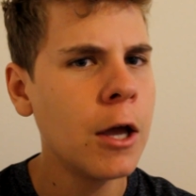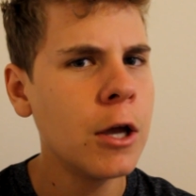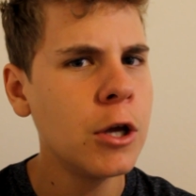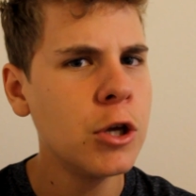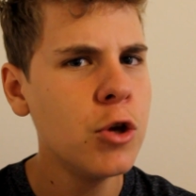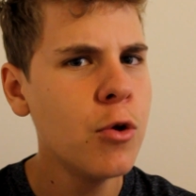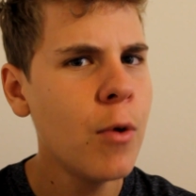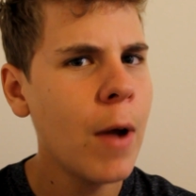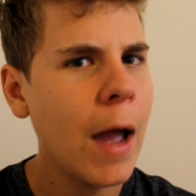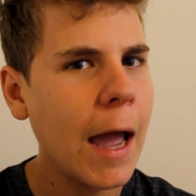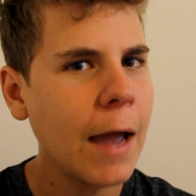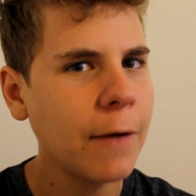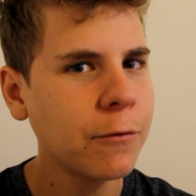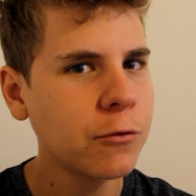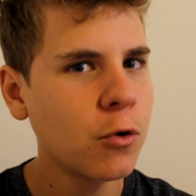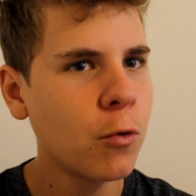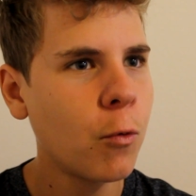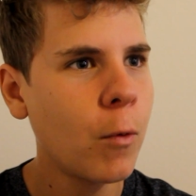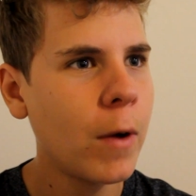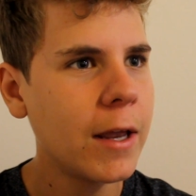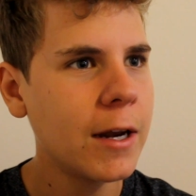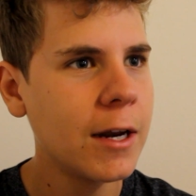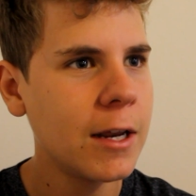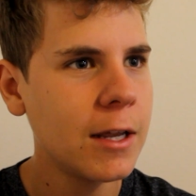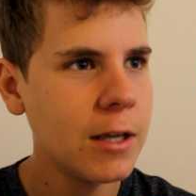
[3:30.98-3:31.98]
you have to
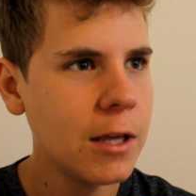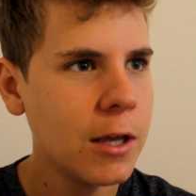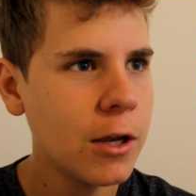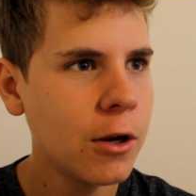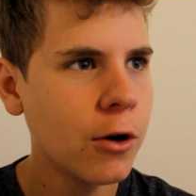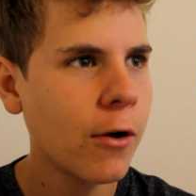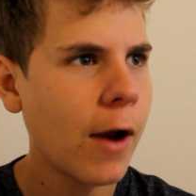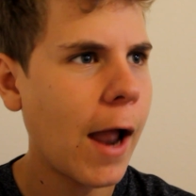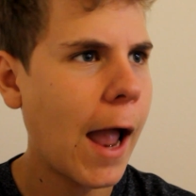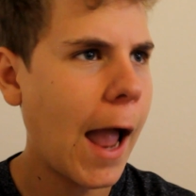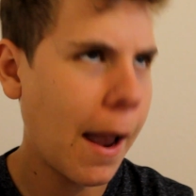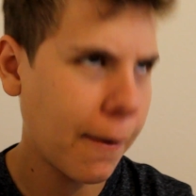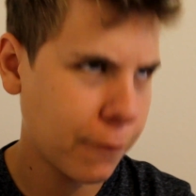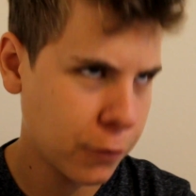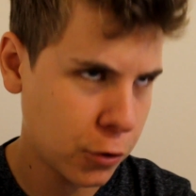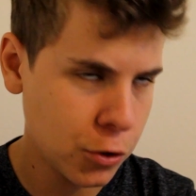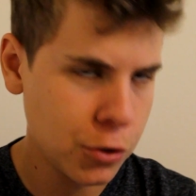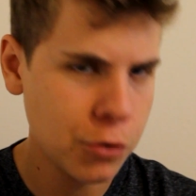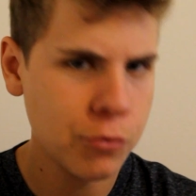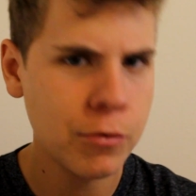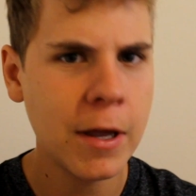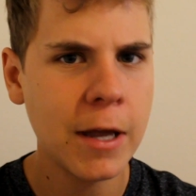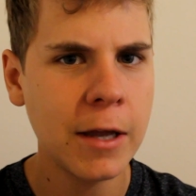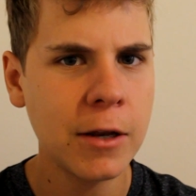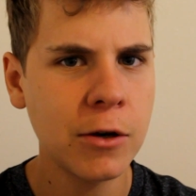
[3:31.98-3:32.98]
wait a year after
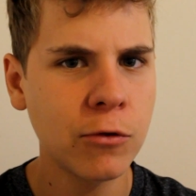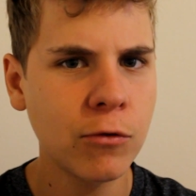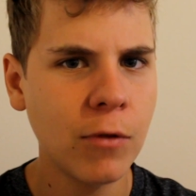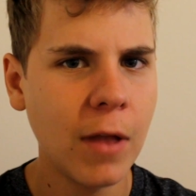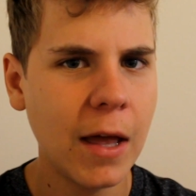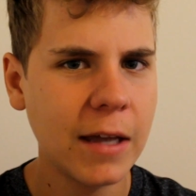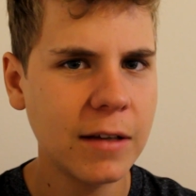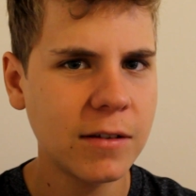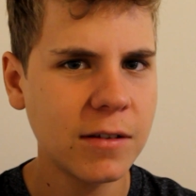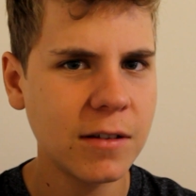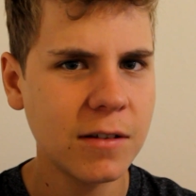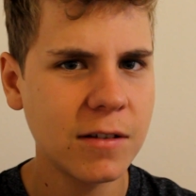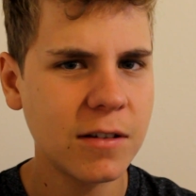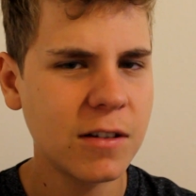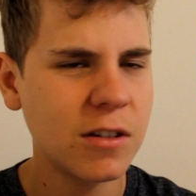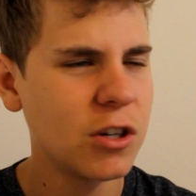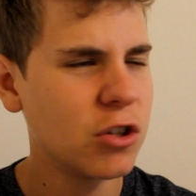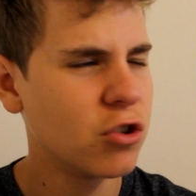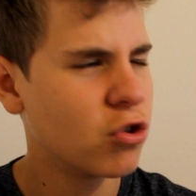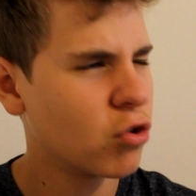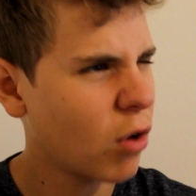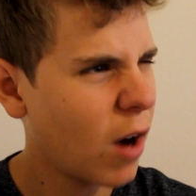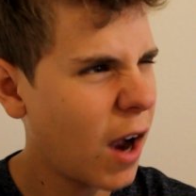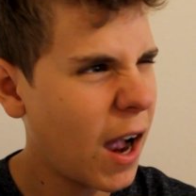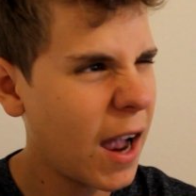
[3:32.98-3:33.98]
you get your license to
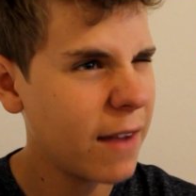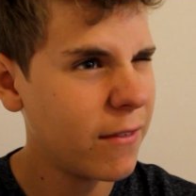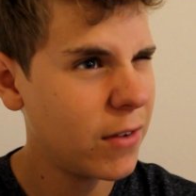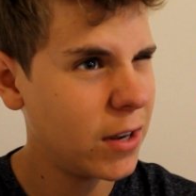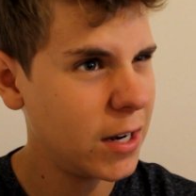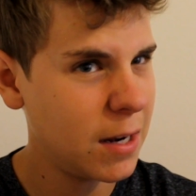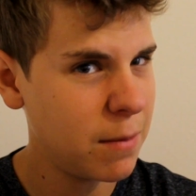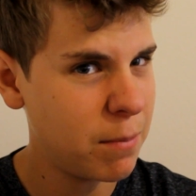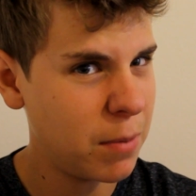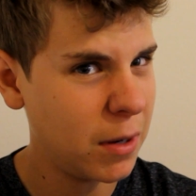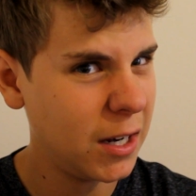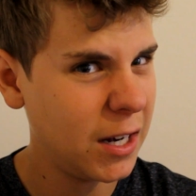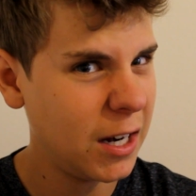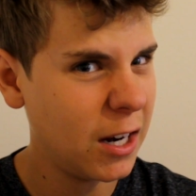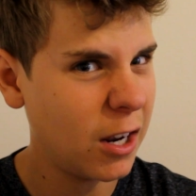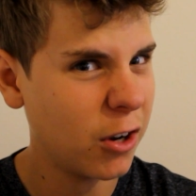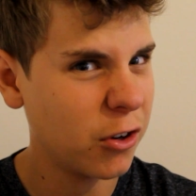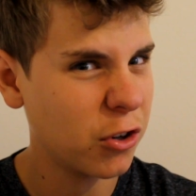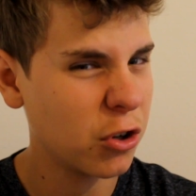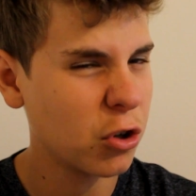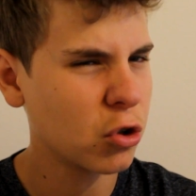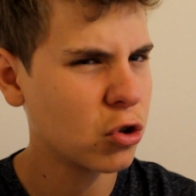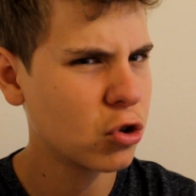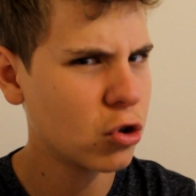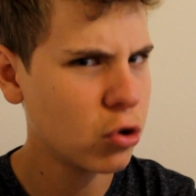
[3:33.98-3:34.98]
drive anybody
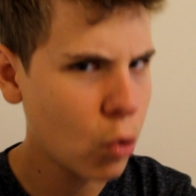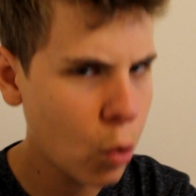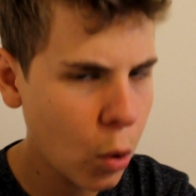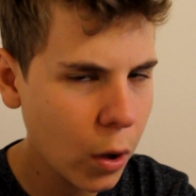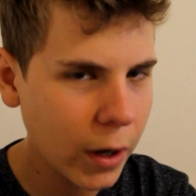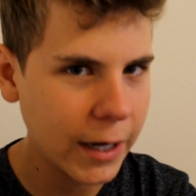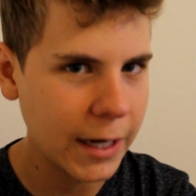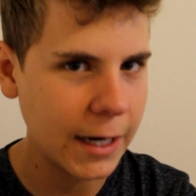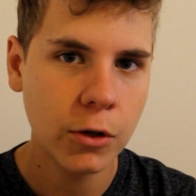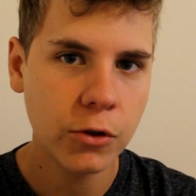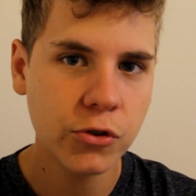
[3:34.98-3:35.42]
under 20.